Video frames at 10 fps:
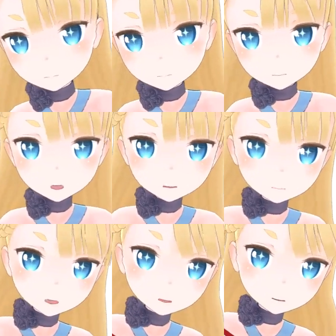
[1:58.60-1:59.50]
Please
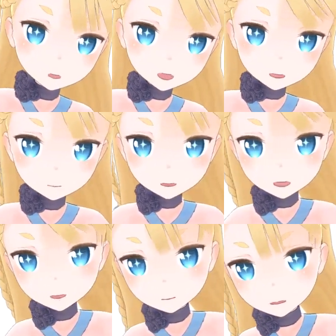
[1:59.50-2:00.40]
subscribe to my
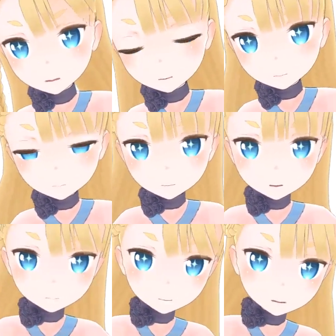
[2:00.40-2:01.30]
channel.
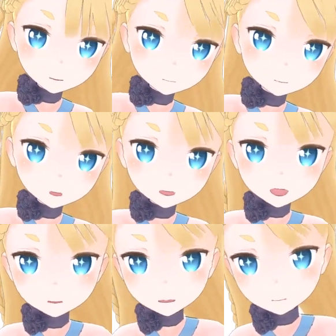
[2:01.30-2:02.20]
And if you like
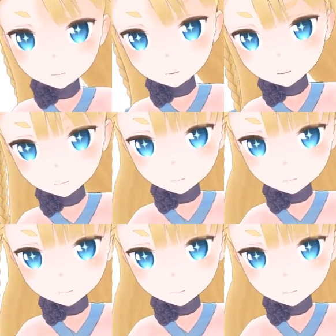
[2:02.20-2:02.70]
it, please